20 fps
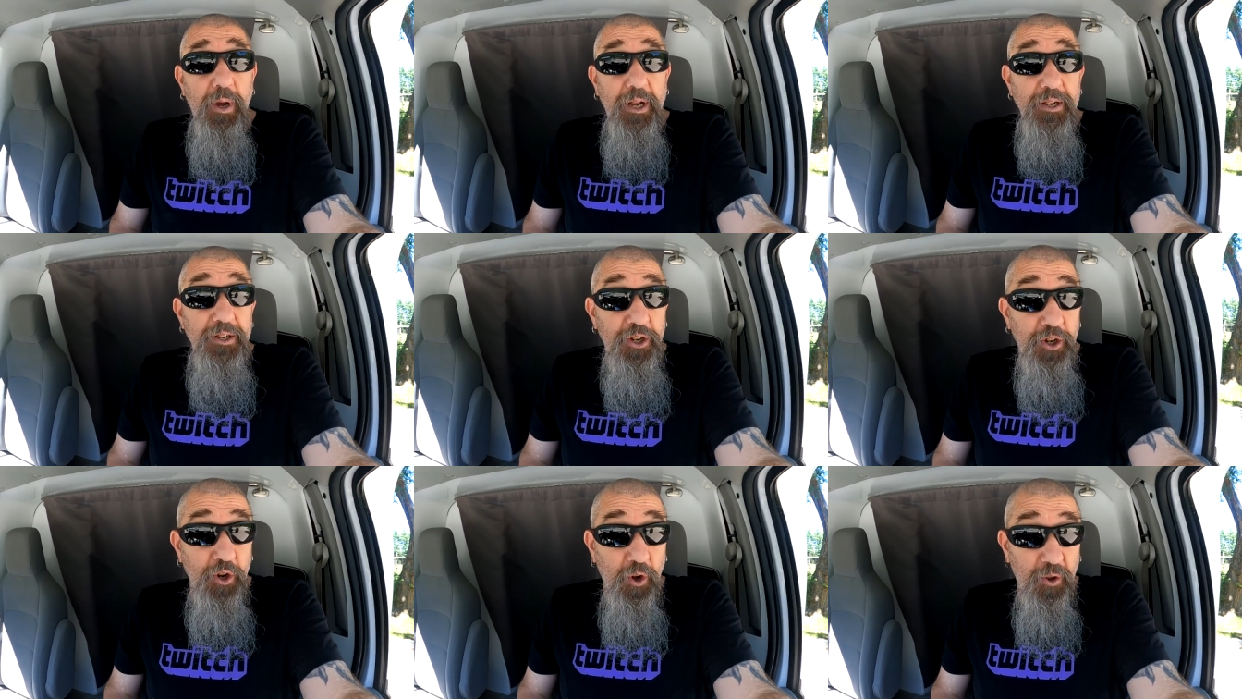
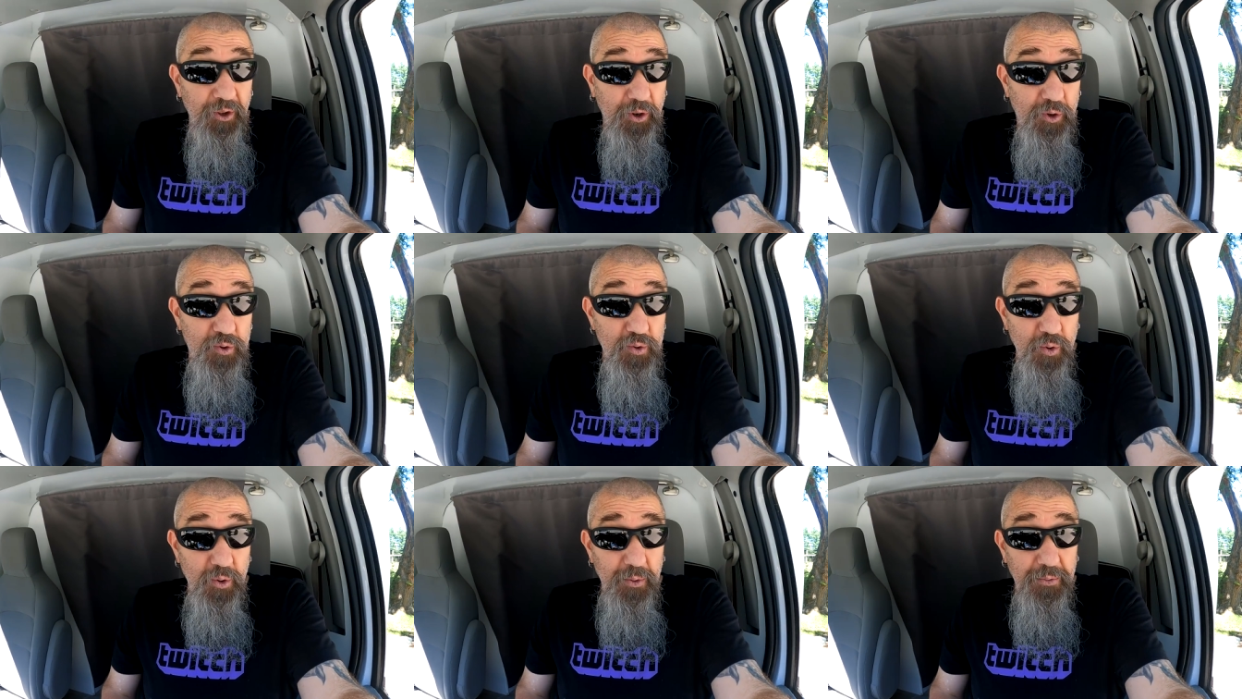But you know, the
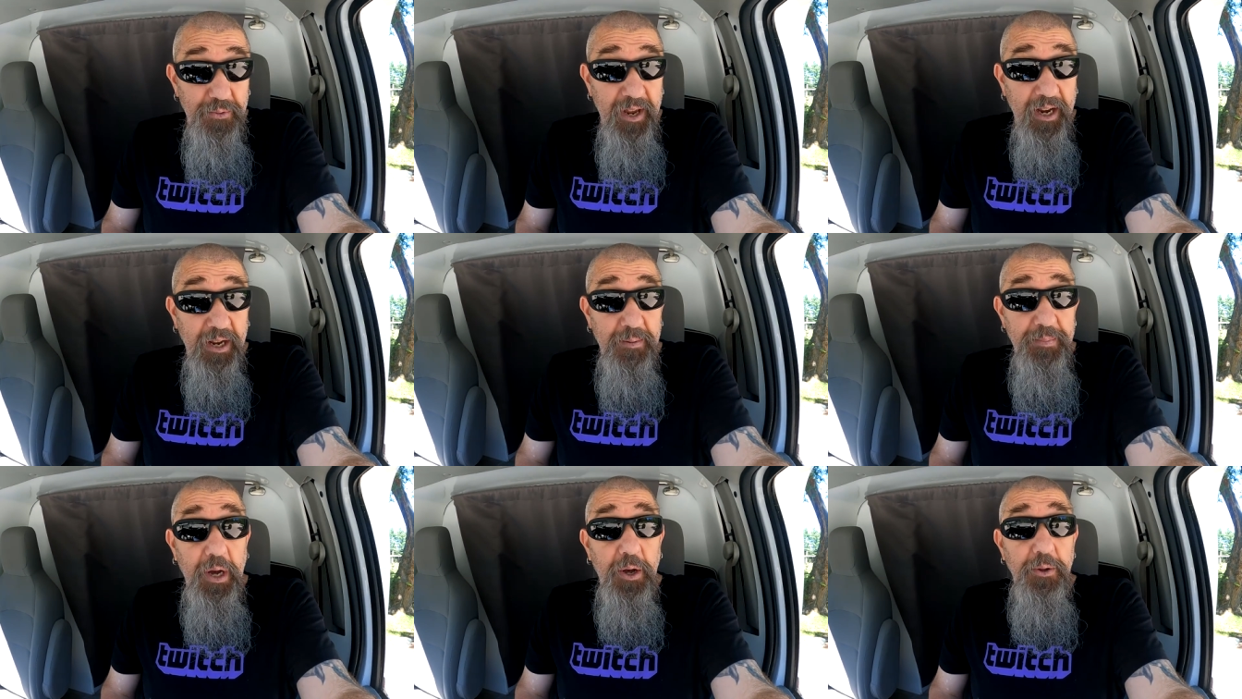cool
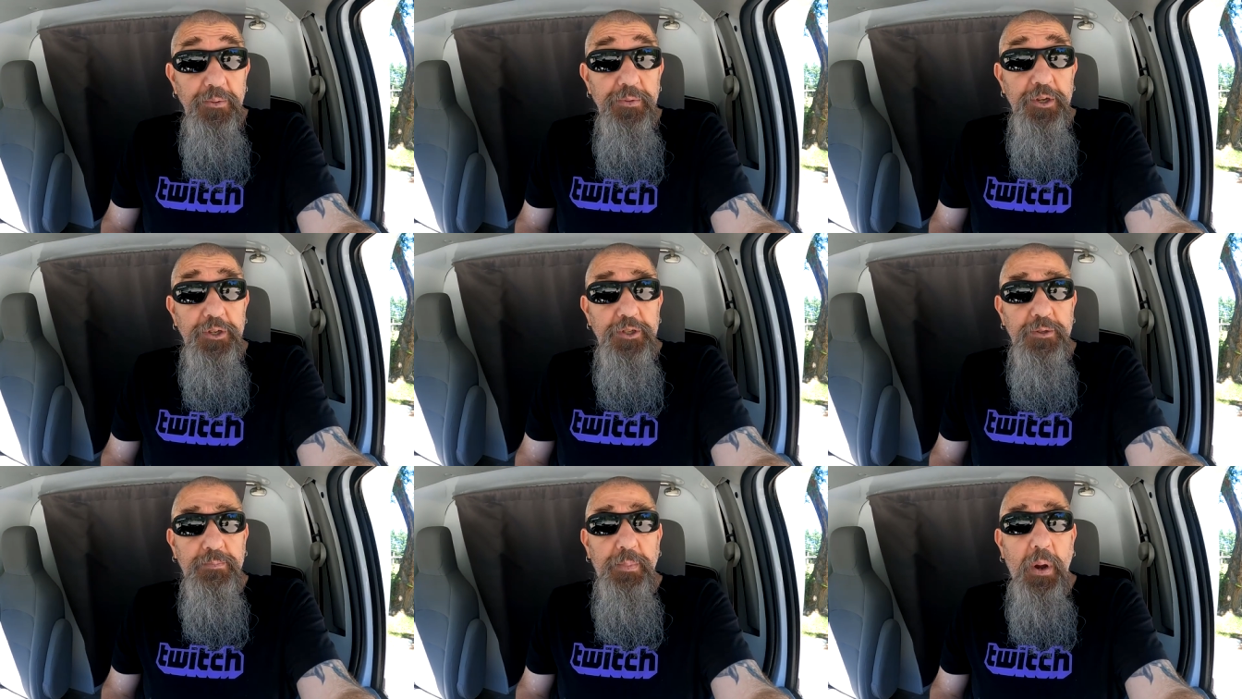thing about
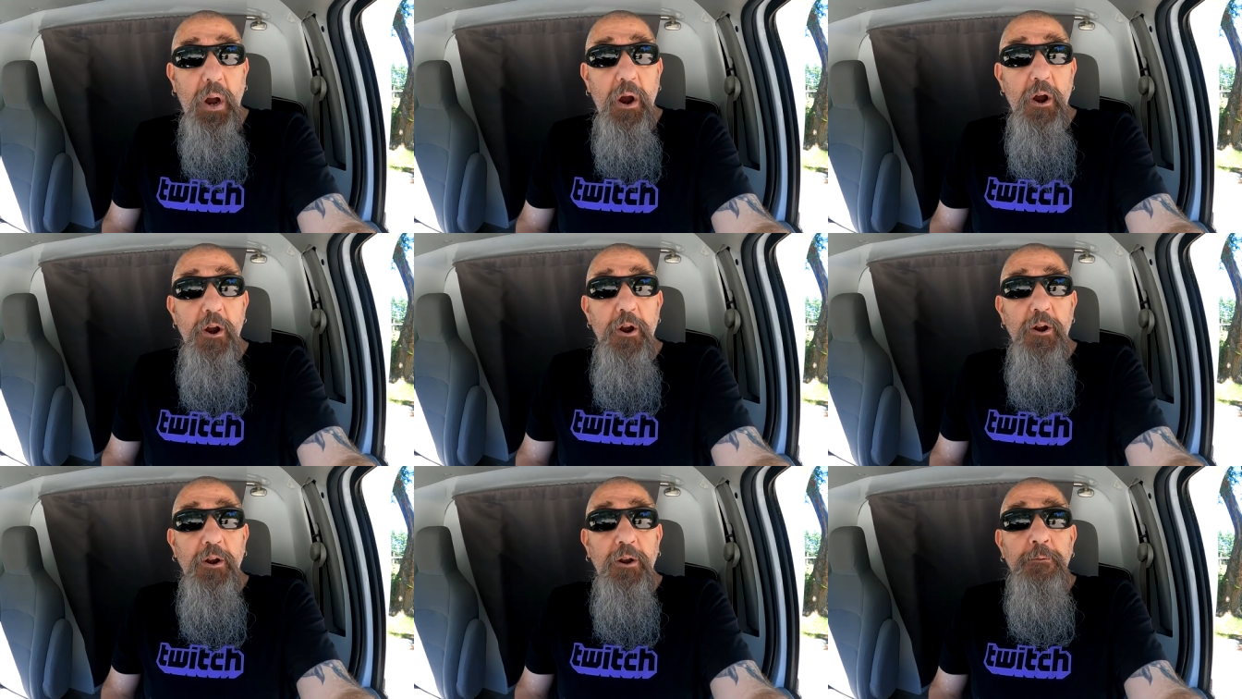this
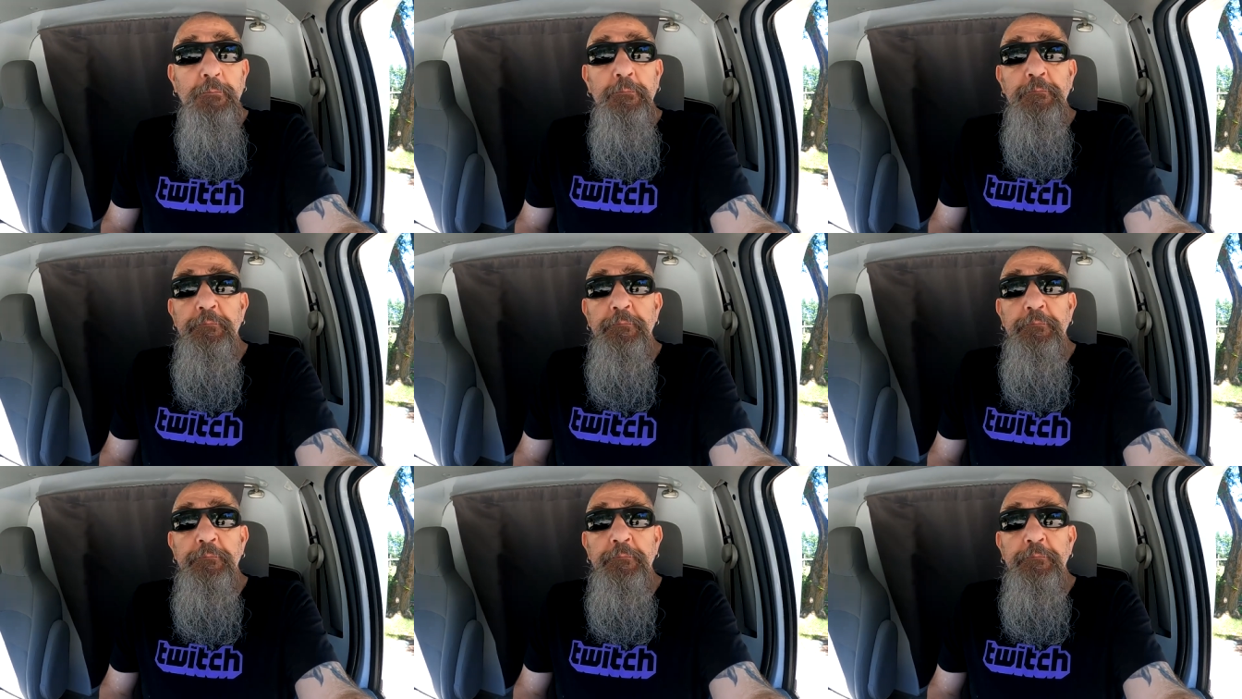park